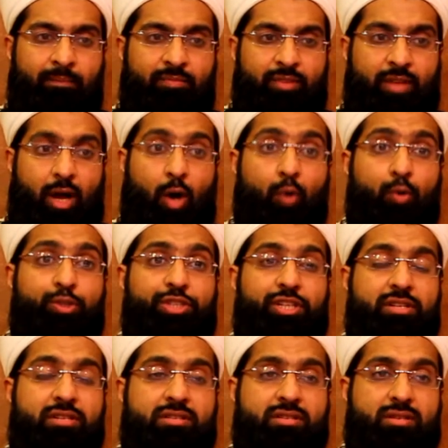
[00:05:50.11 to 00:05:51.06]
the
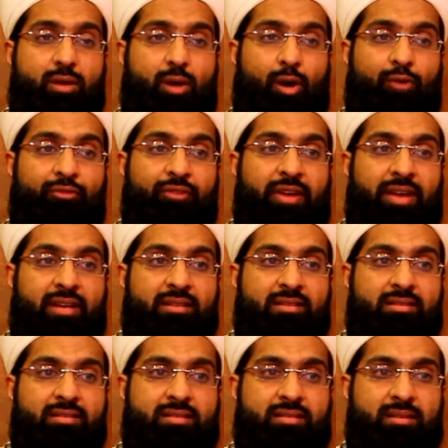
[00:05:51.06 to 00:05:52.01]
oceans of
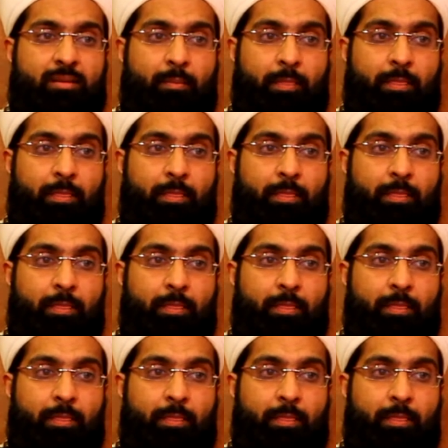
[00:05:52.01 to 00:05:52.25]
his